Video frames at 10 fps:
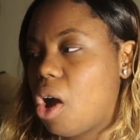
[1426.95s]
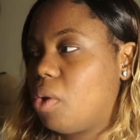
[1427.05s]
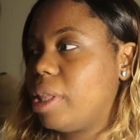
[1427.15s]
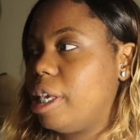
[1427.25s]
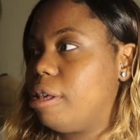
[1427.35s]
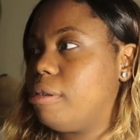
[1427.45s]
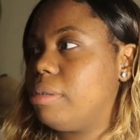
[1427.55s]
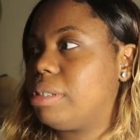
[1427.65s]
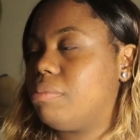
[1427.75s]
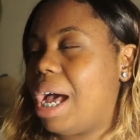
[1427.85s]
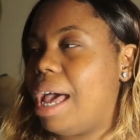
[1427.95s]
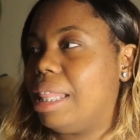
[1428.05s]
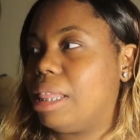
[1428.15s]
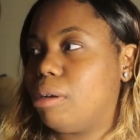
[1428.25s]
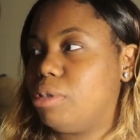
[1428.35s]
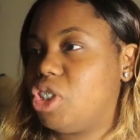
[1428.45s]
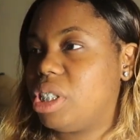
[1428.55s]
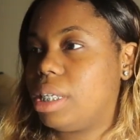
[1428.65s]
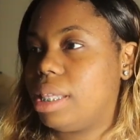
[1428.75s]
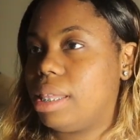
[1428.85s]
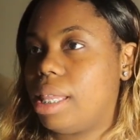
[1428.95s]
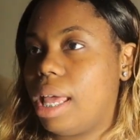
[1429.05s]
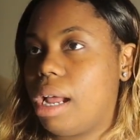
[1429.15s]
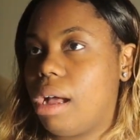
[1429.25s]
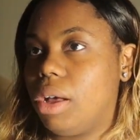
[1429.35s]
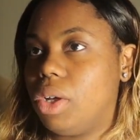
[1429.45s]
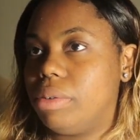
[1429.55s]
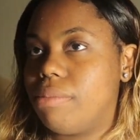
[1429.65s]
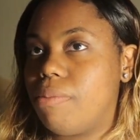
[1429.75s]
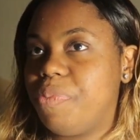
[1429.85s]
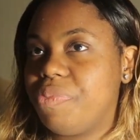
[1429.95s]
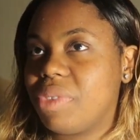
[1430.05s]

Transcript: only use my lotion that um